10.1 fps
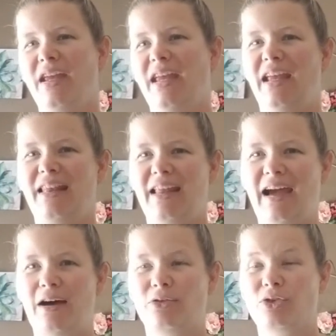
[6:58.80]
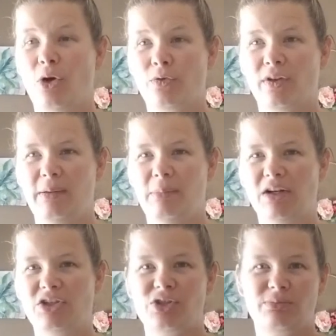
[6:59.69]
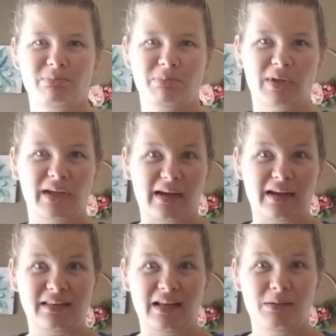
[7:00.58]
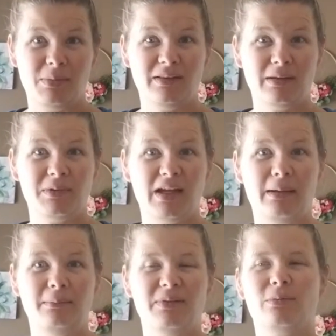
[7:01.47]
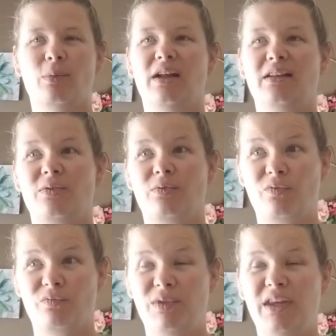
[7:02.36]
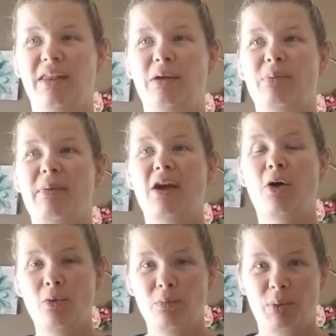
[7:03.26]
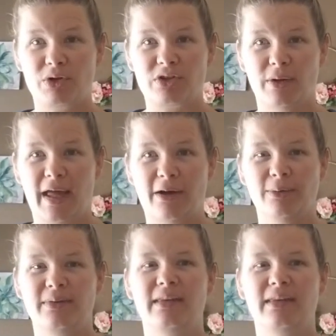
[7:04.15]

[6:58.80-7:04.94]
in the house overly much, like I tend to be sometimes when it's dealing with my own personal house,